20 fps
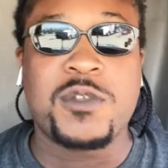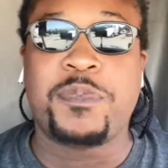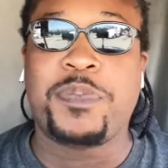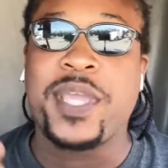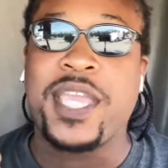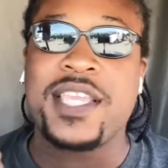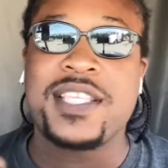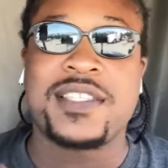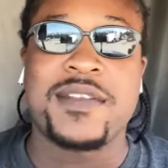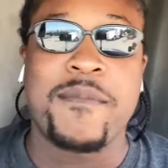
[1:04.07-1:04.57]

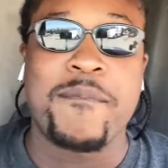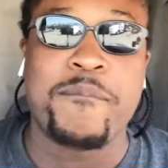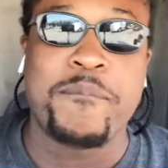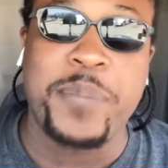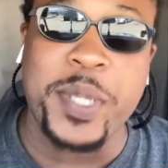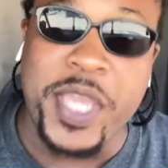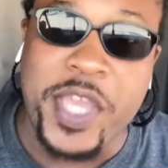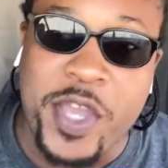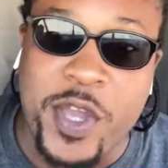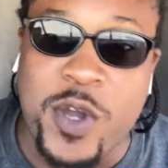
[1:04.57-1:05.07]
Paid some
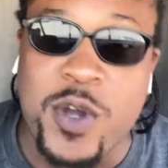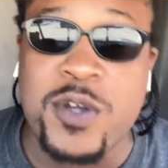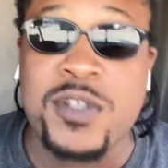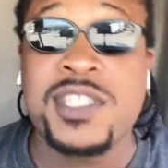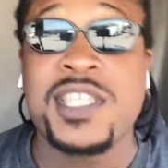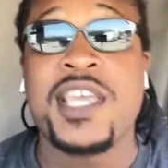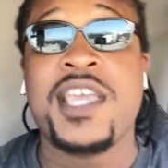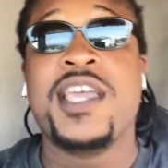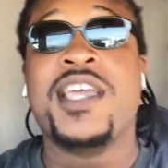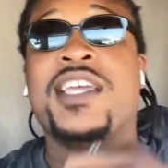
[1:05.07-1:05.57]
bills.
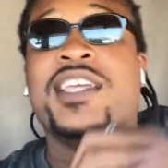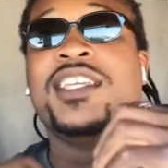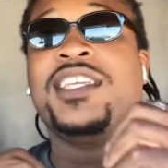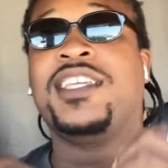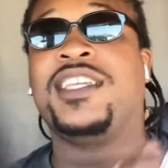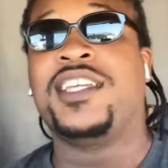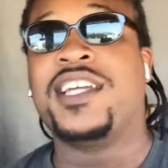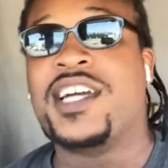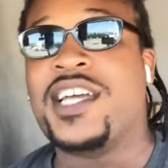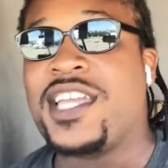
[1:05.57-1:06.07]

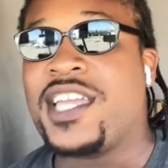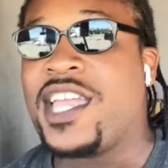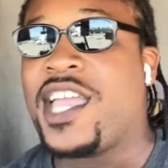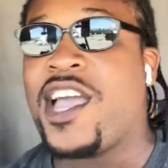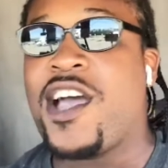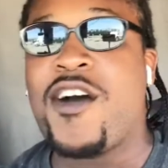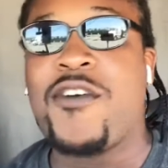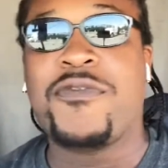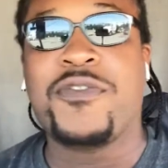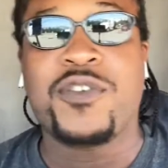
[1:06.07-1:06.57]
Good
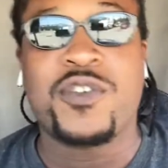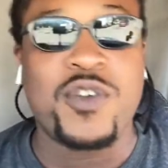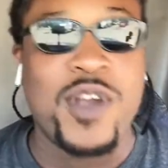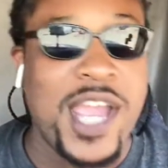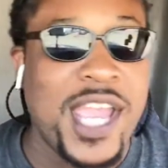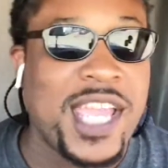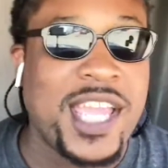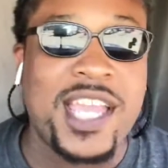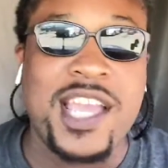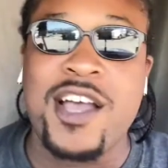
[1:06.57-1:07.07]
health.
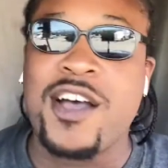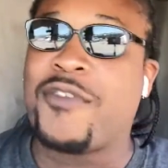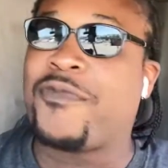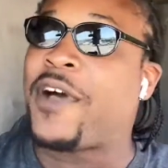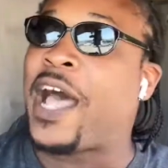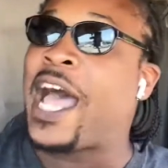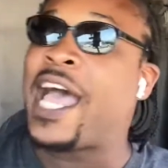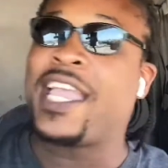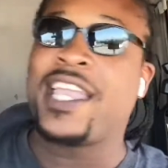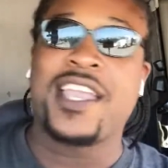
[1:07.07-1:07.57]
Great health.
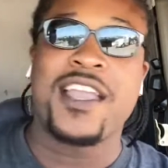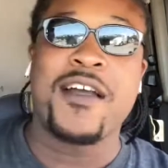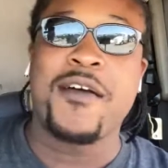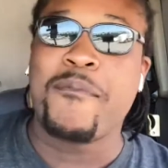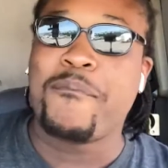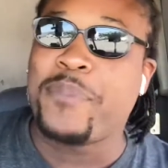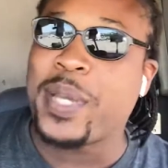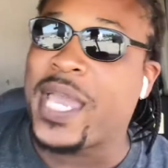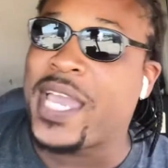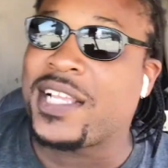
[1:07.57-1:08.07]
I
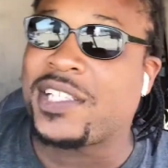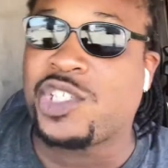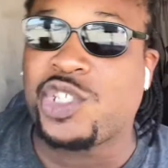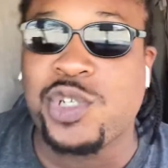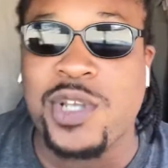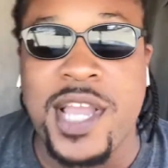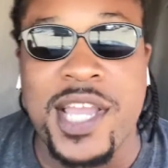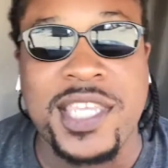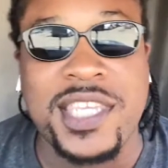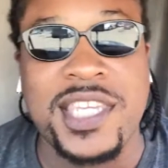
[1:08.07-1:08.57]
am back
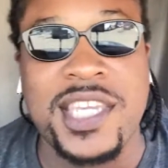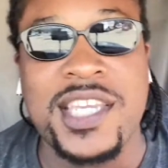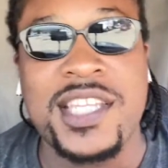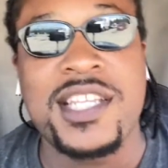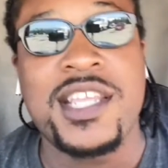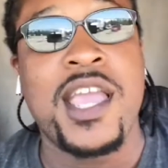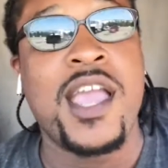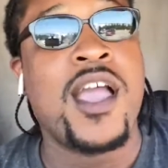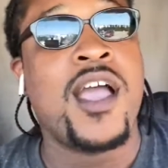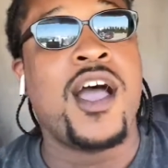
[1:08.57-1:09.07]
trucking.
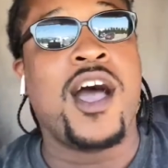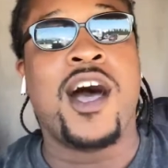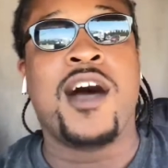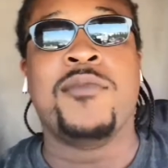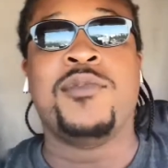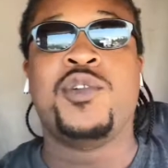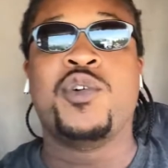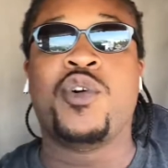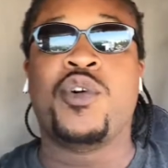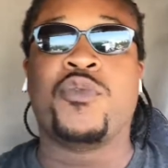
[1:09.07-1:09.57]

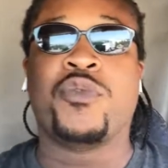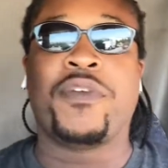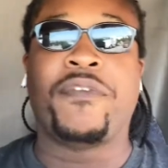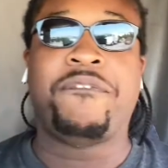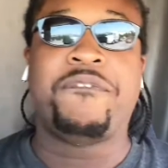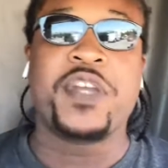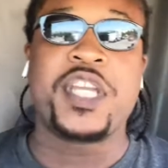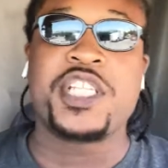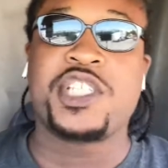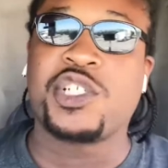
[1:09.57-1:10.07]
I'm doing
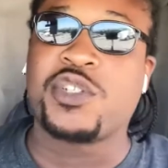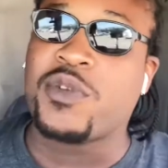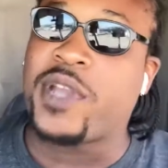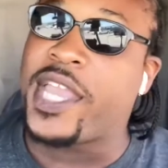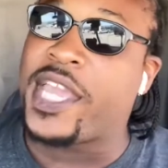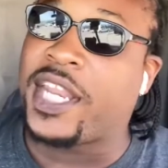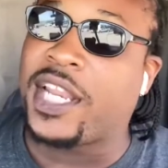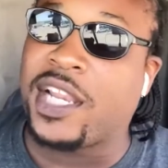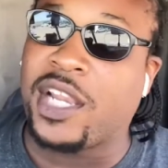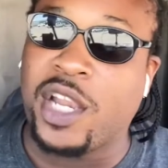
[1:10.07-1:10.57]

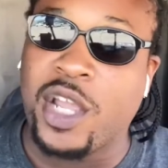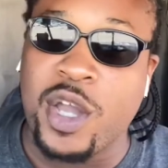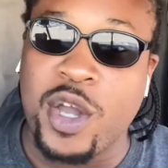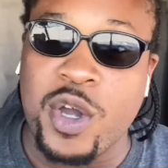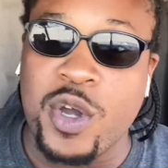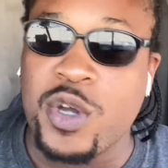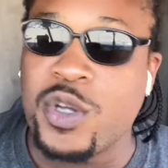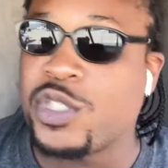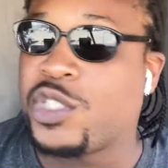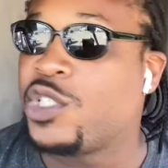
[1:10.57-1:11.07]
refrigerated
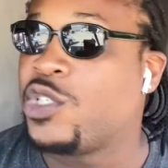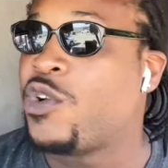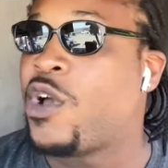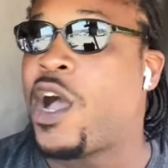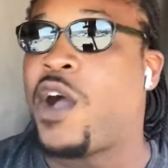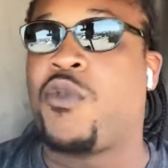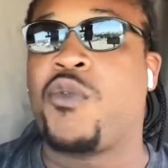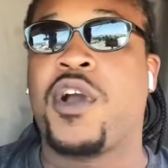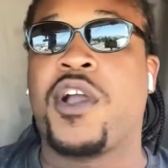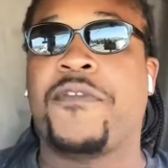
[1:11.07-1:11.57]
loads. You know,
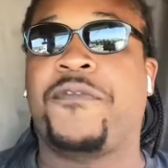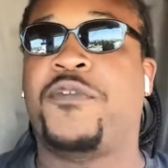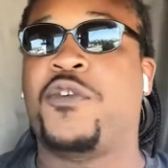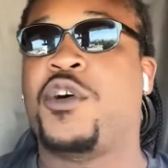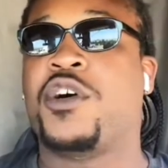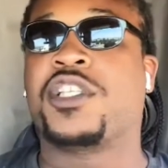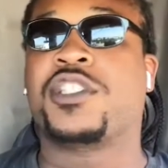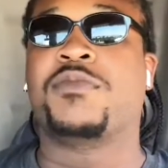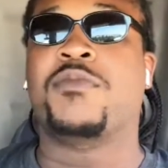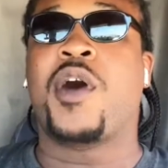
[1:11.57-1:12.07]
I work
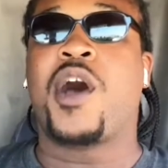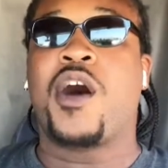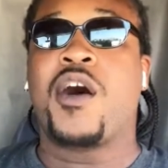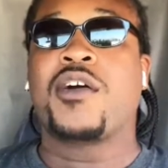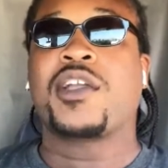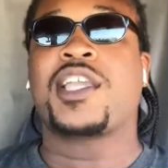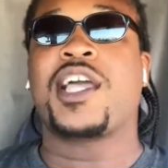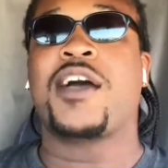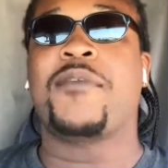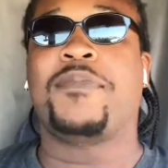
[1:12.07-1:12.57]
for a small
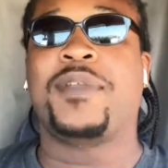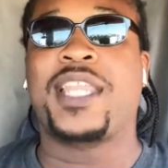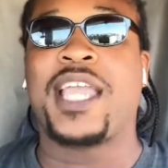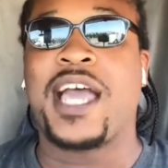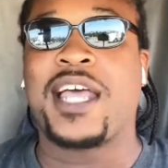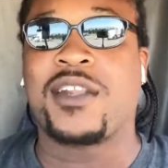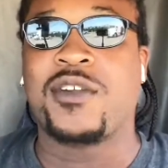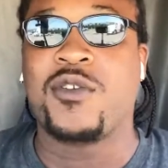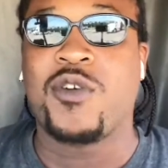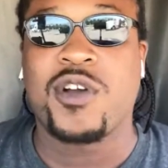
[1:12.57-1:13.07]
company
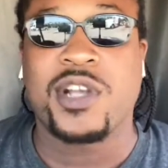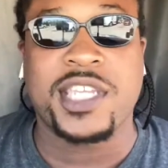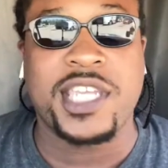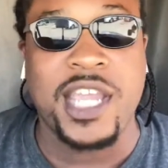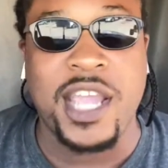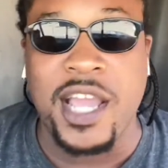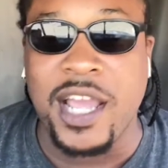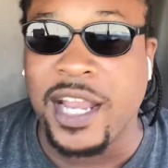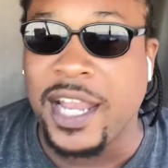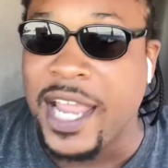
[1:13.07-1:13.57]
out of North
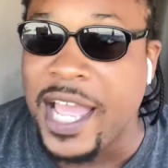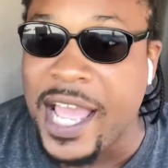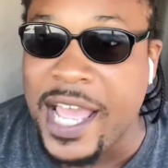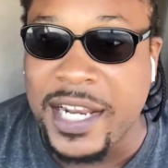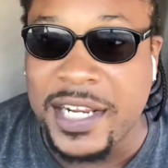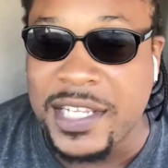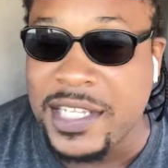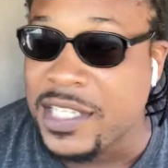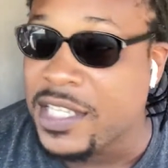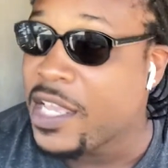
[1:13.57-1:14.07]

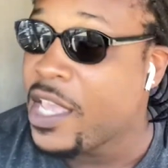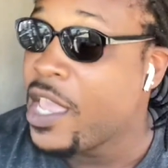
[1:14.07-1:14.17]
Carolina.